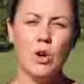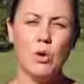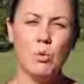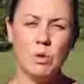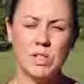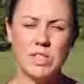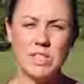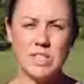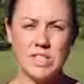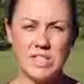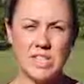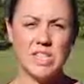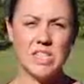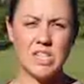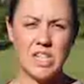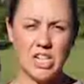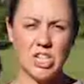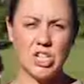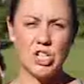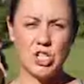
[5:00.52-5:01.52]
what does this
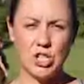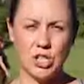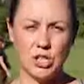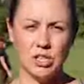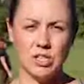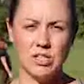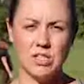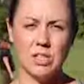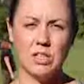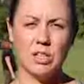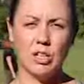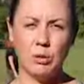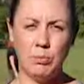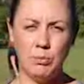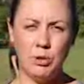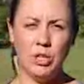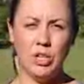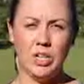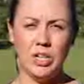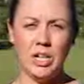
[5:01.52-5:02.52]
teach students in the
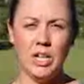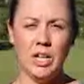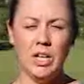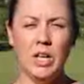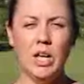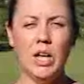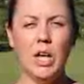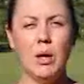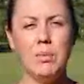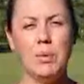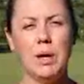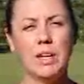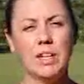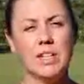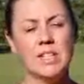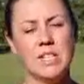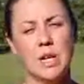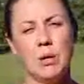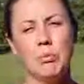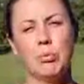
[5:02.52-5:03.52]
community about
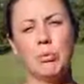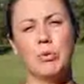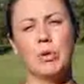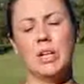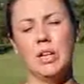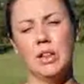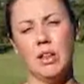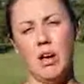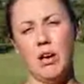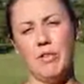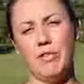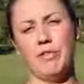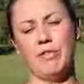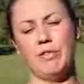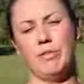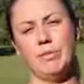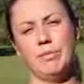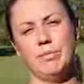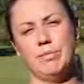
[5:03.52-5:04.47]
contemporary life?